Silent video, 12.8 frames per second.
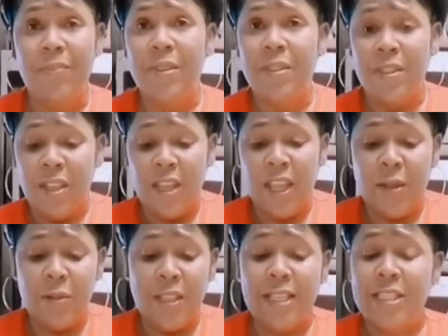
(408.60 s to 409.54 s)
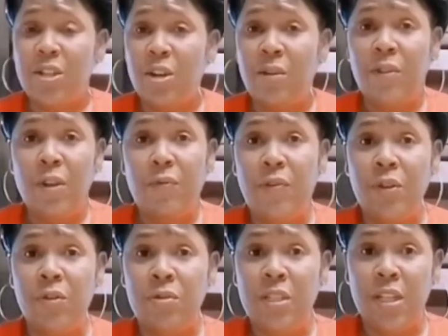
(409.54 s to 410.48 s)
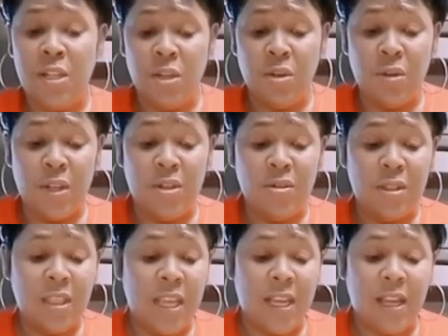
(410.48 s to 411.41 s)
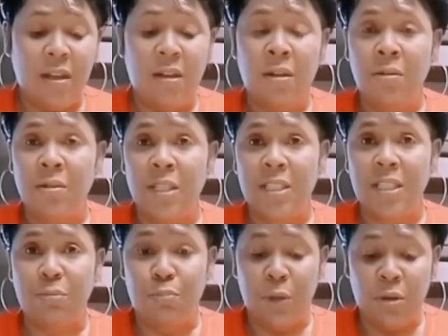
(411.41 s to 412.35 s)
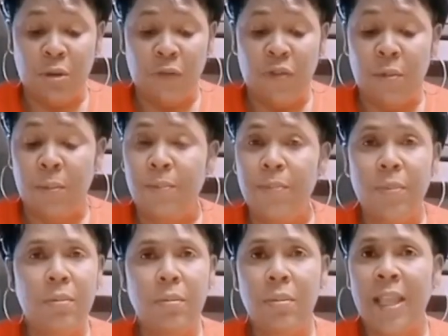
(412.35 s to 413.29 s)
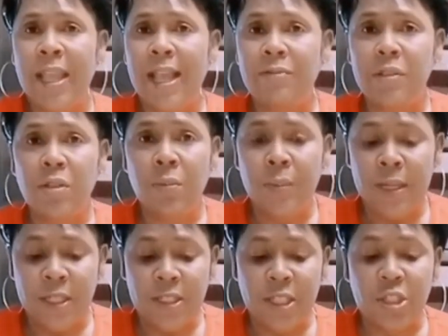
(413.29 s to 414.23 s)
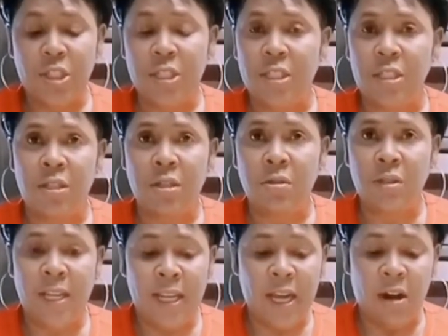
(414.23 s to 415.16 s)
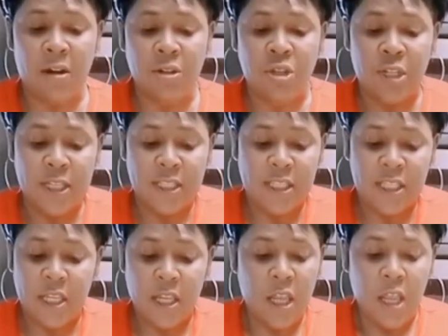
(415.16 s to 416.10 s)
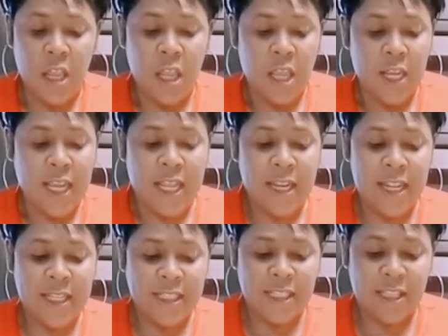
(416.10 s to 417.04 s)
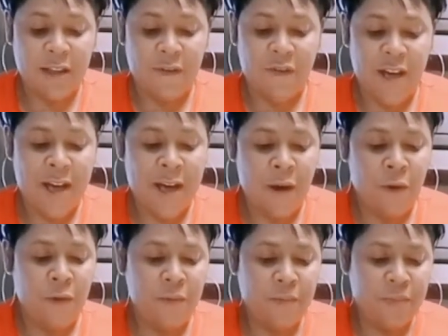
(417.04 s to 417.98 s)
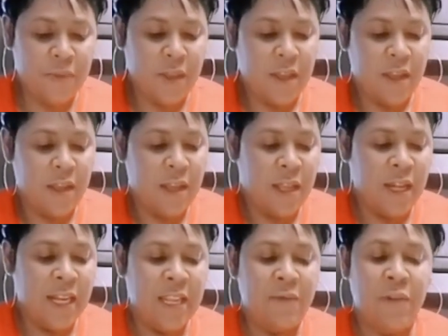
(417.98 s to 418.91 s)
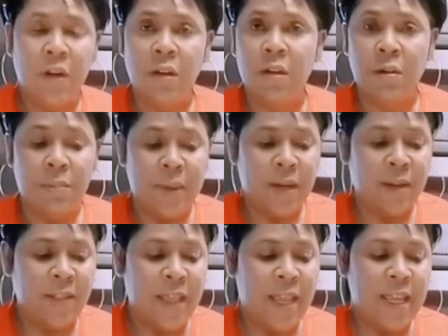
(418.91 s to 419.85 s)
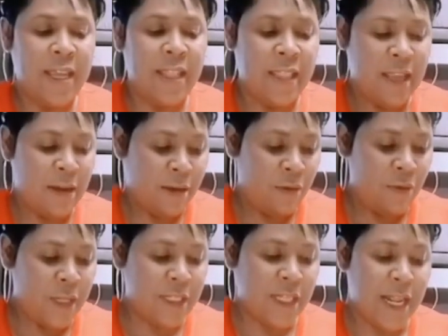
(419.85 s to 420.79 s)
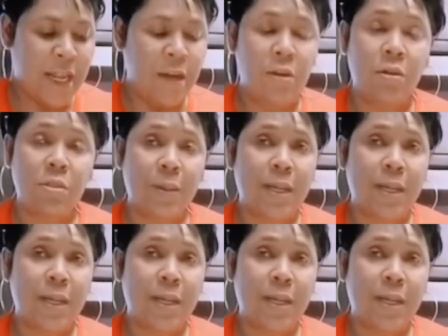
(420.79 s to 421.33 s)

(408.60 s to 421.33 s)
And they serve your food to you and you're thinking, oh, this is beautiful. They have so many dishes to do. They are just getting that stuff out and leaving a little bit of that in there. And the reason I know is because my